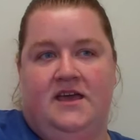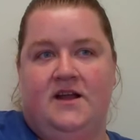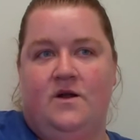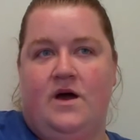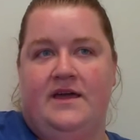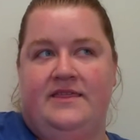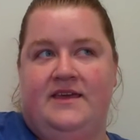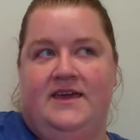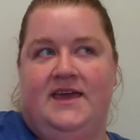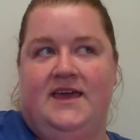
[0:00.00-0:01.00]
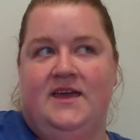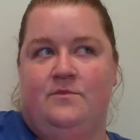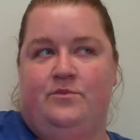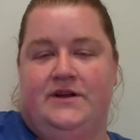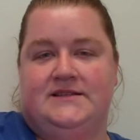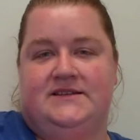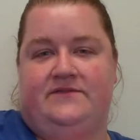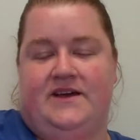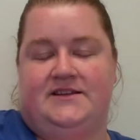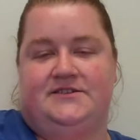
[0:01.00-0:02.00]
I think he embraced
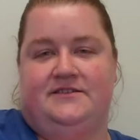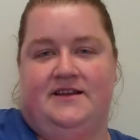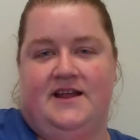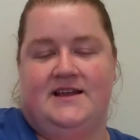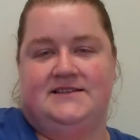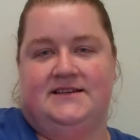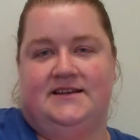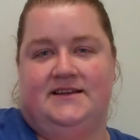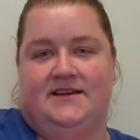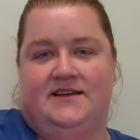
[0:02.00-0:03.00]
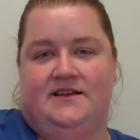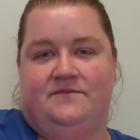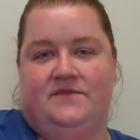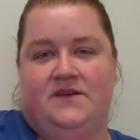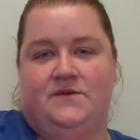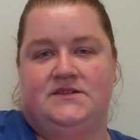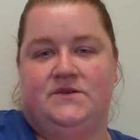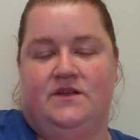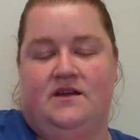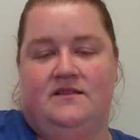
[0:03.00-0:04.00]
it faster than I did. He went
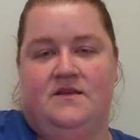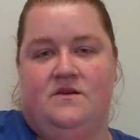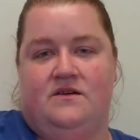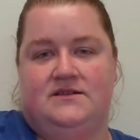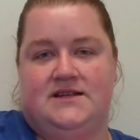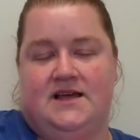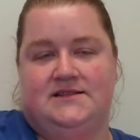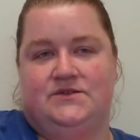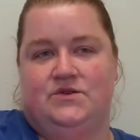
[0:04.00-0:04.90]
to a lot of the dad's